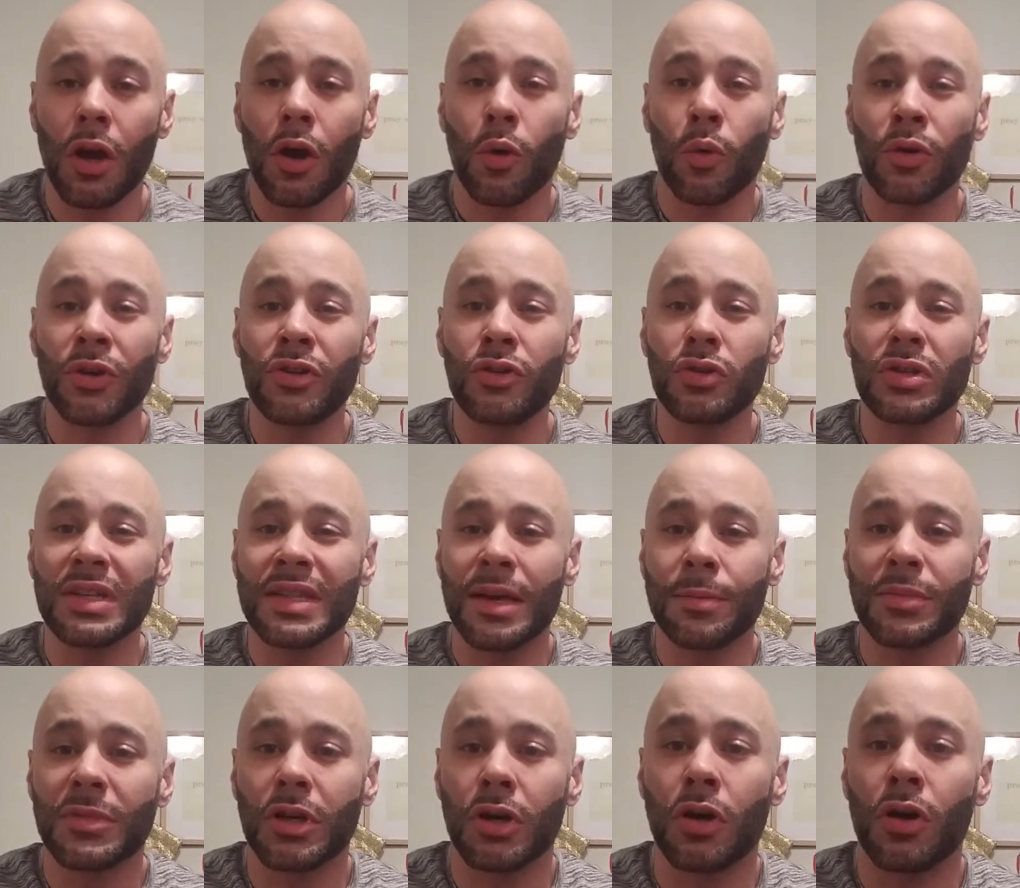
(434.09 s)
we're using
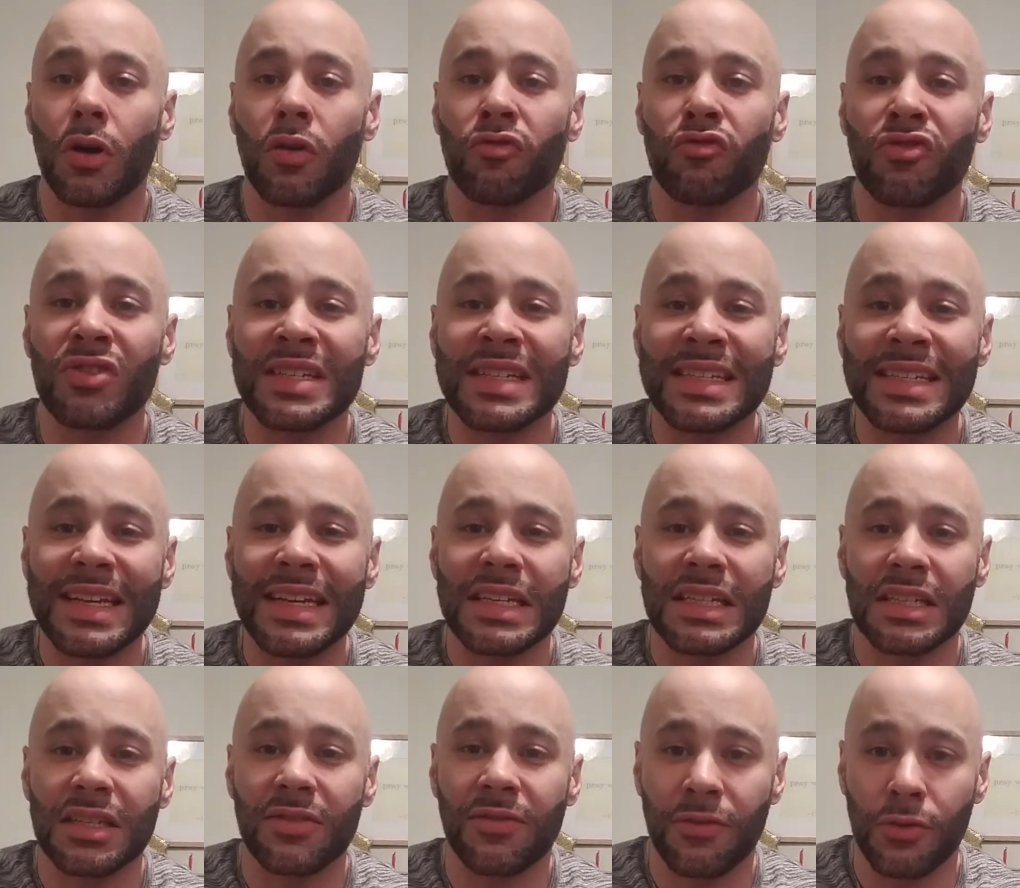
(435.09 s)
them to
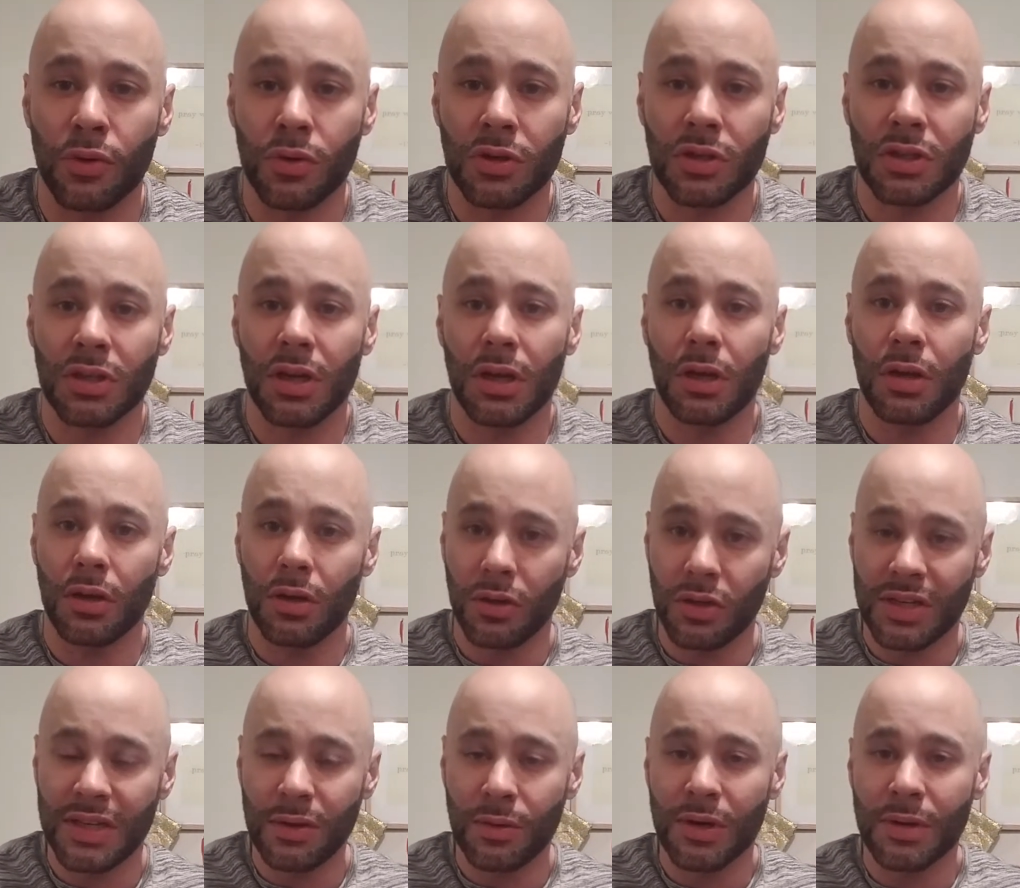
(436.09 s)
resist force. You
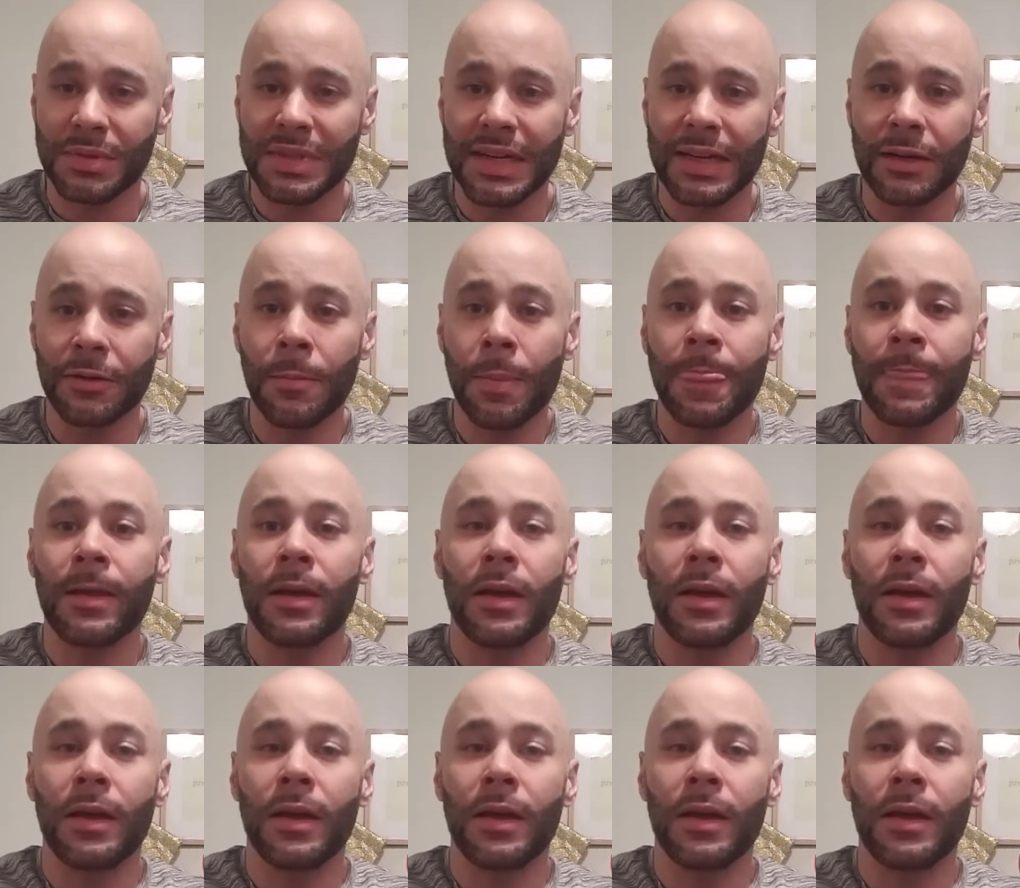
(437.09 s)
see what I'm saying?